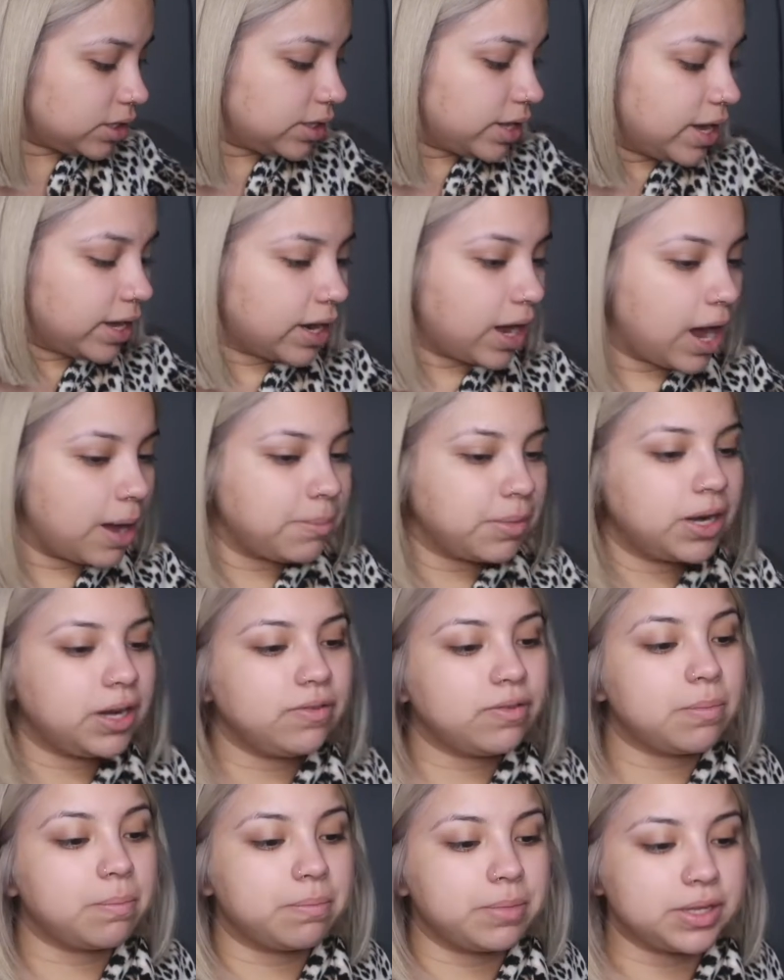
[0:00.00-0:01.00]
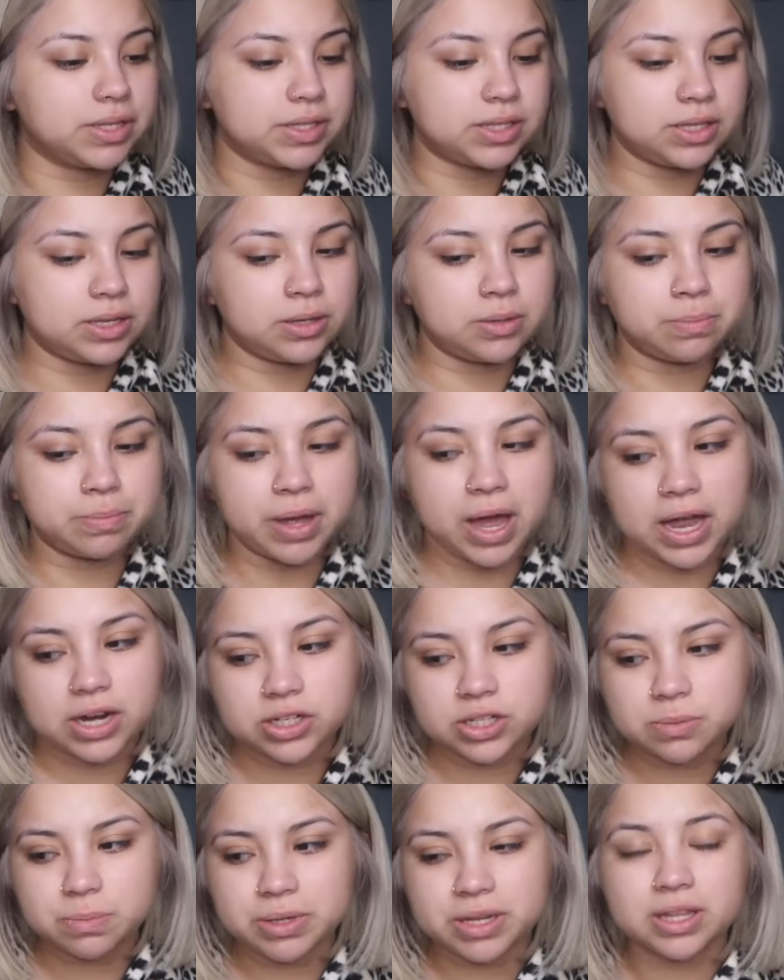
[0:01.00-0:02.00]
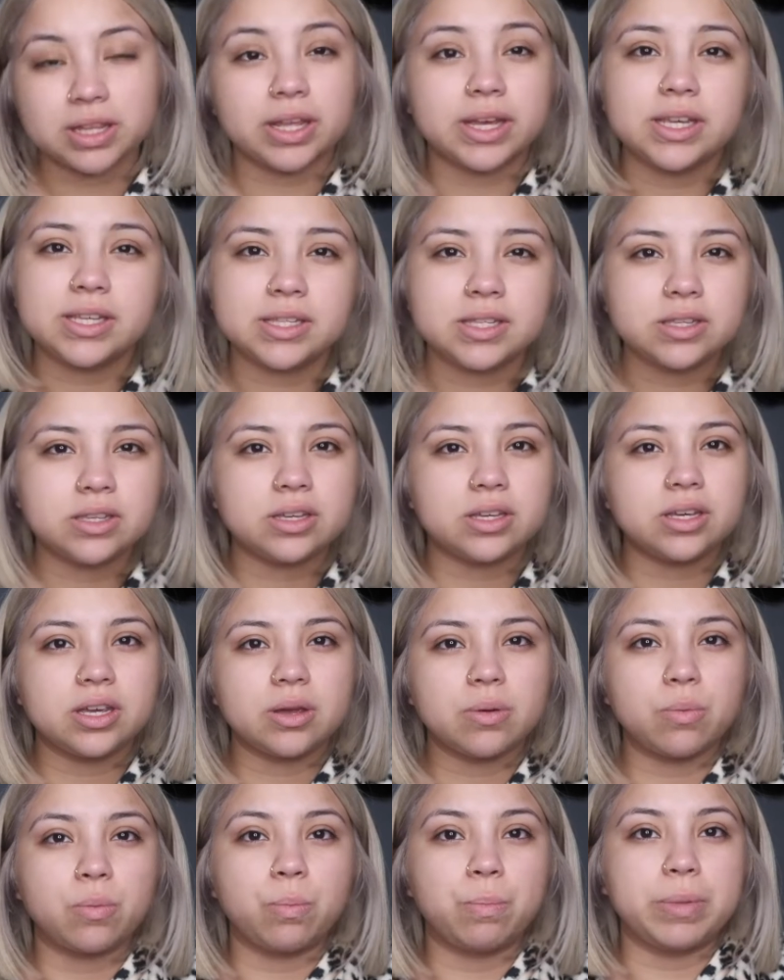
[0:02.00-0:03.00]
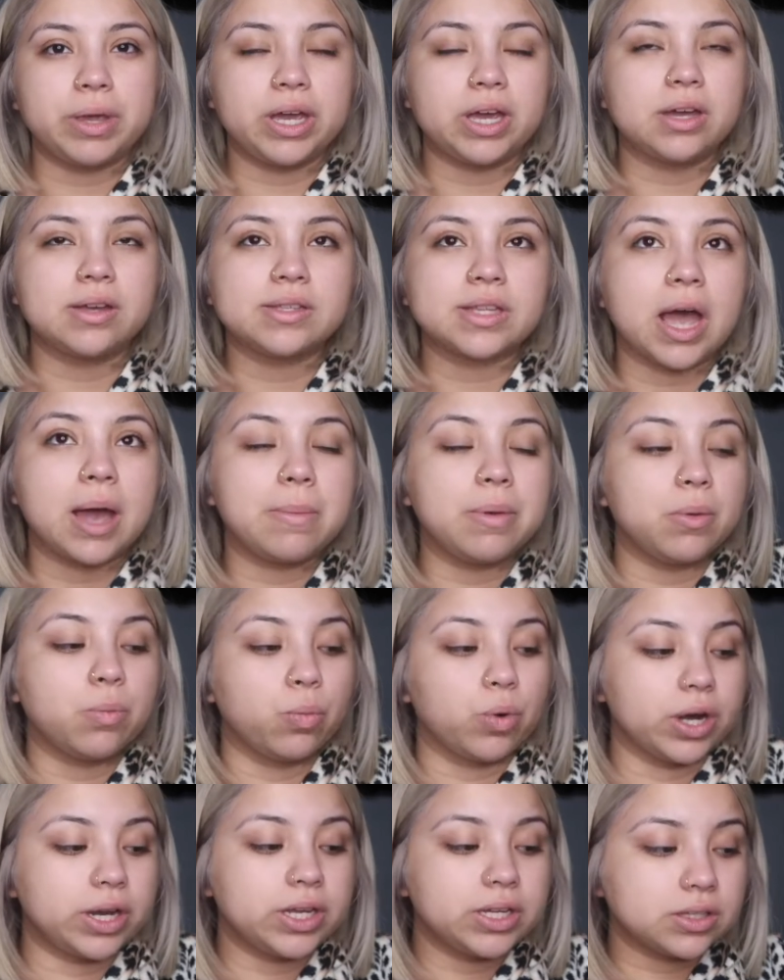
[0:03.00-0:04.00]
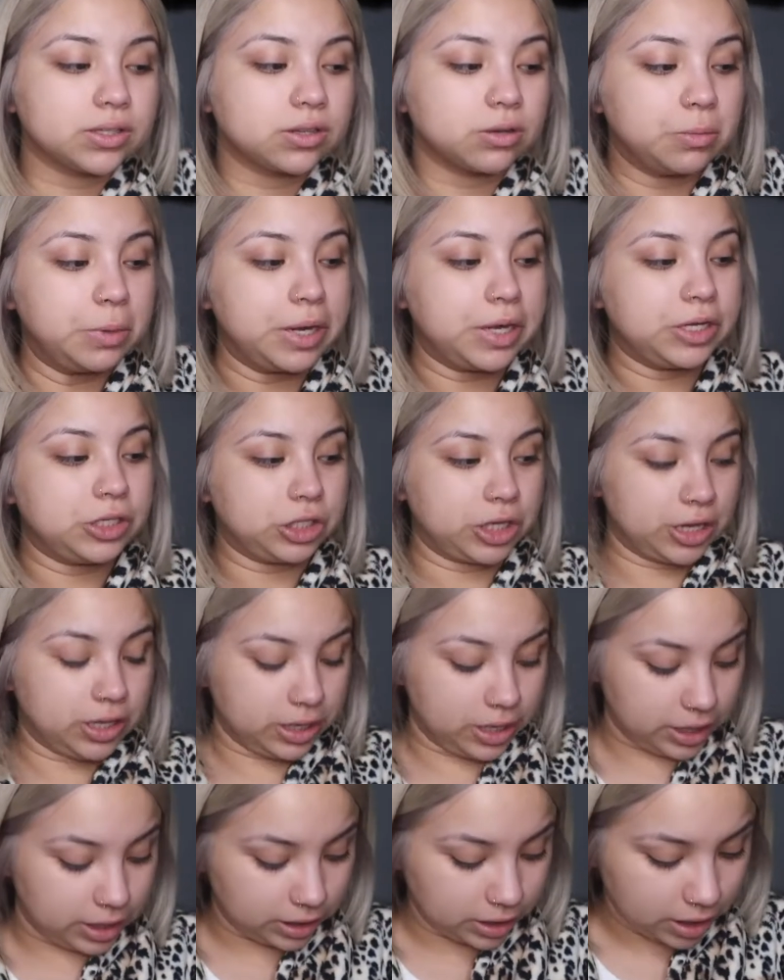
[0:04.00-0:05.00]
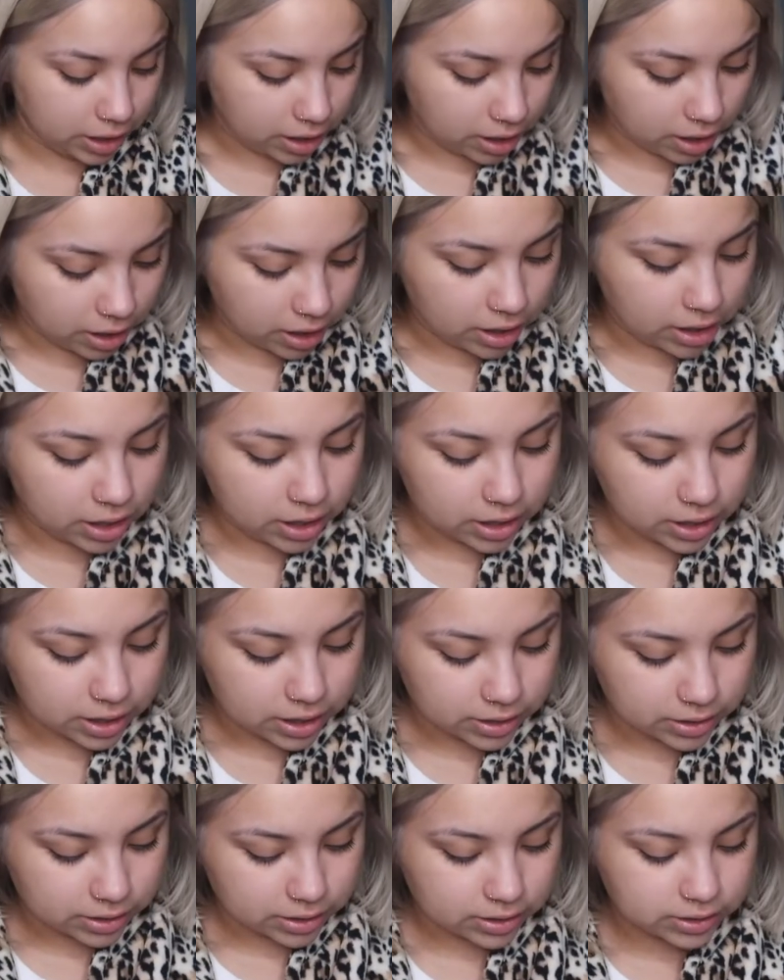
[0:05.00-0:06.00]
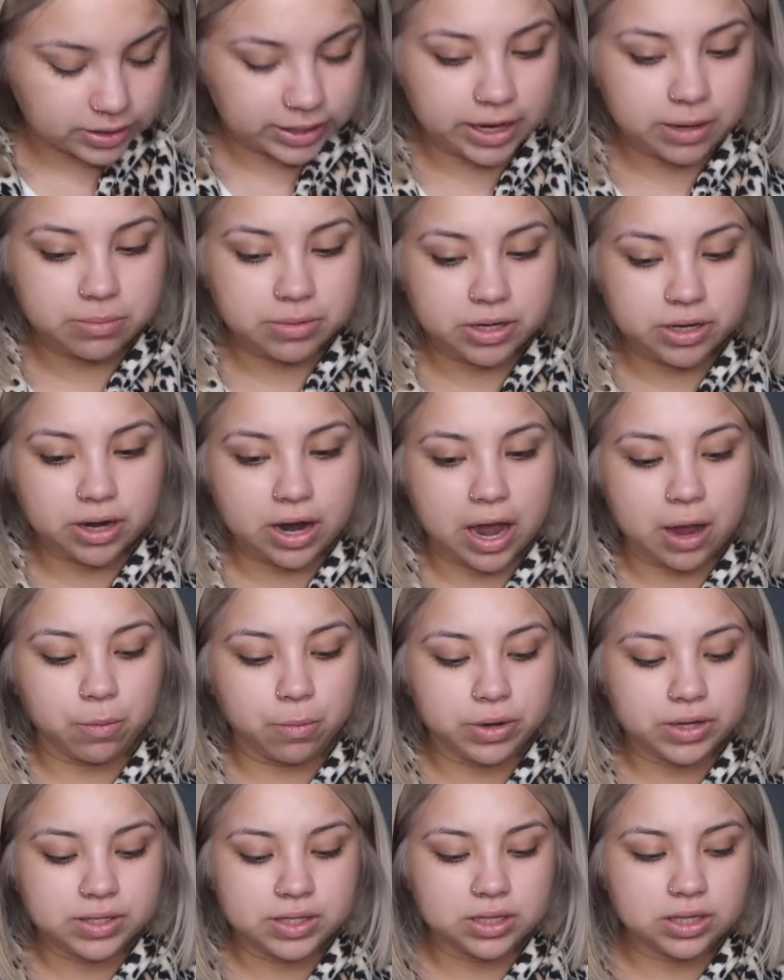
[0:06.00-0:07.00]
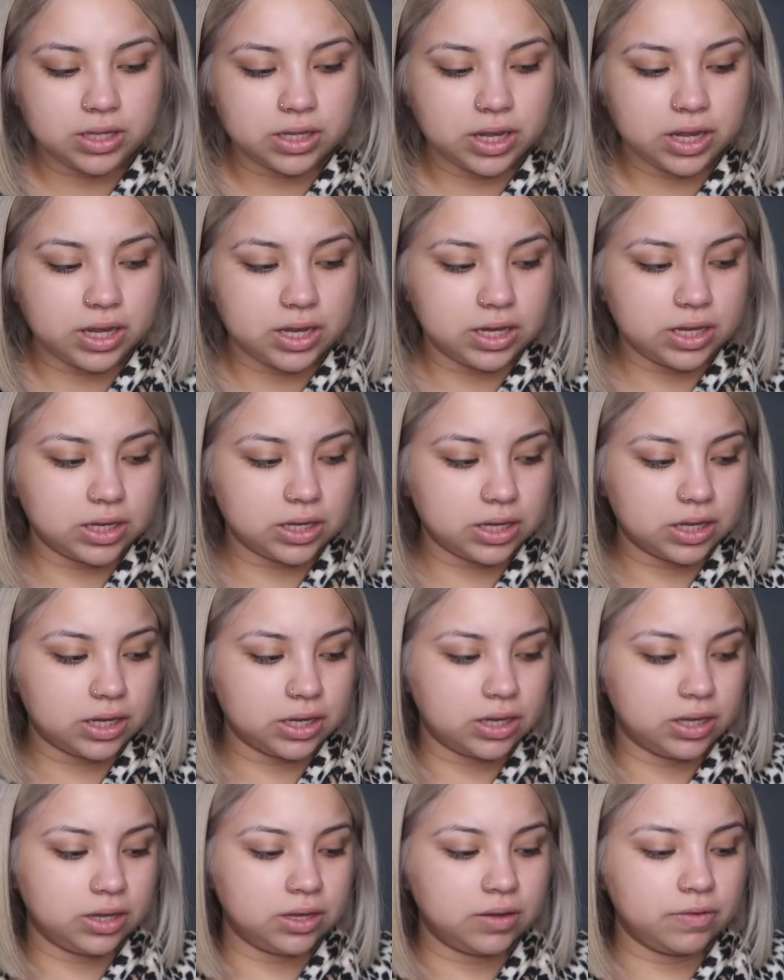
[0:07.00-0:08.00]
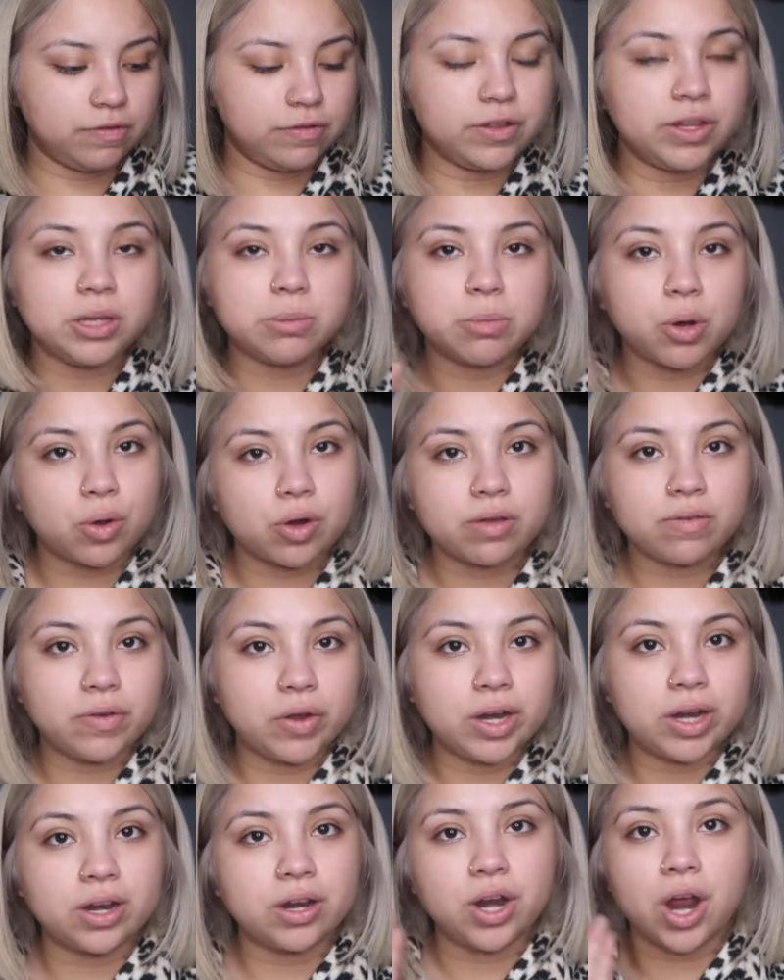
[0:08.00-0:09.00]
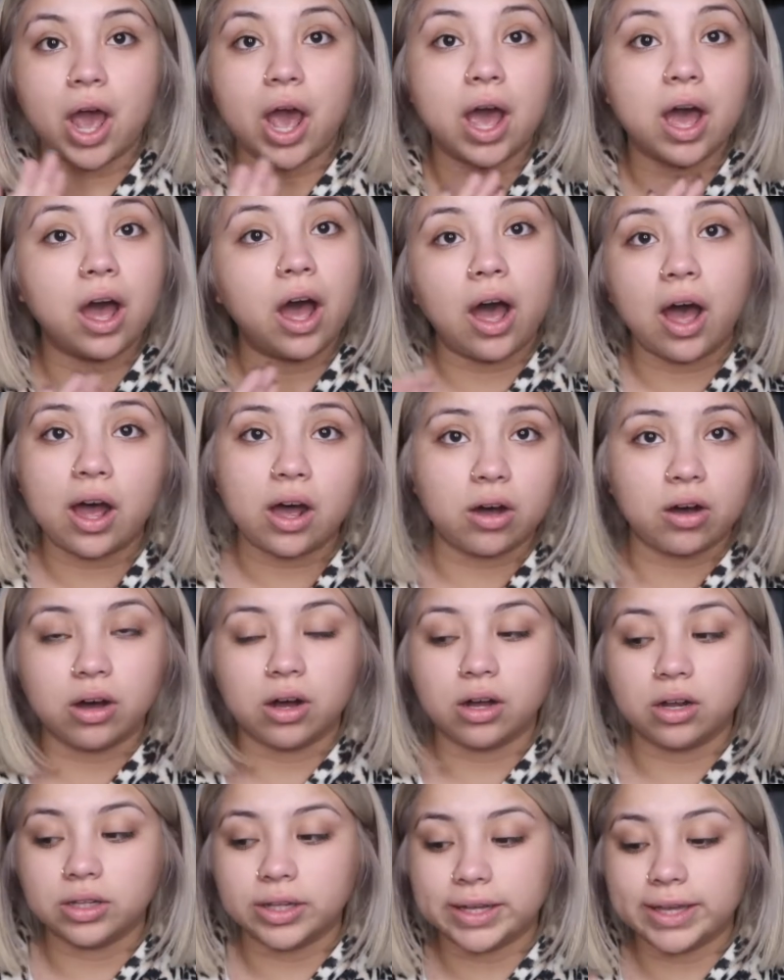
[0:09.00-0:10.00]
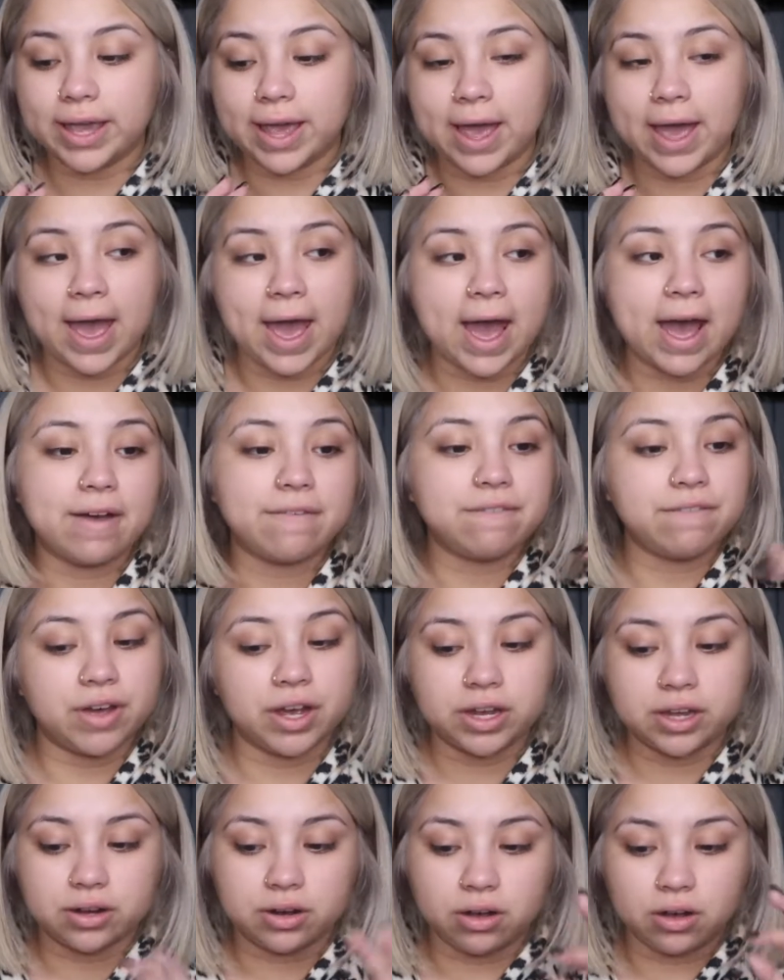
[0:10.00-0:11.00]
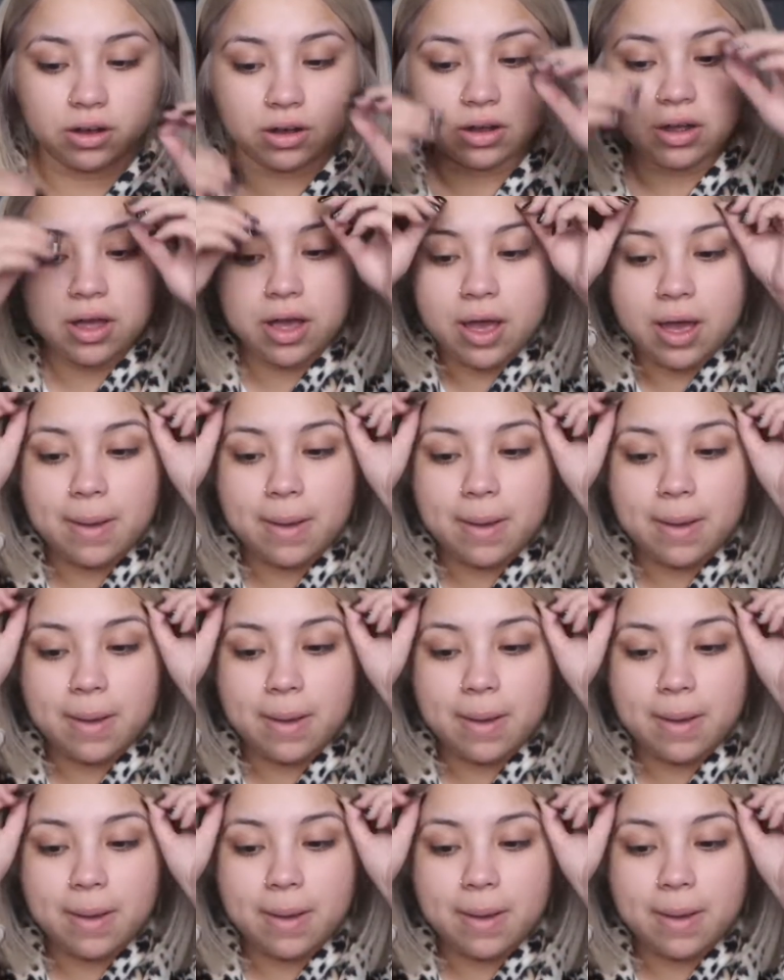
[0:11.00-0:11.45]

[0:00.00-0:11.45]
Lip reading: Like, I'm not even busy, but I just been lazy because I've been working so much, and like damn near I wasn't like feeling motivated at all, like at fucking all.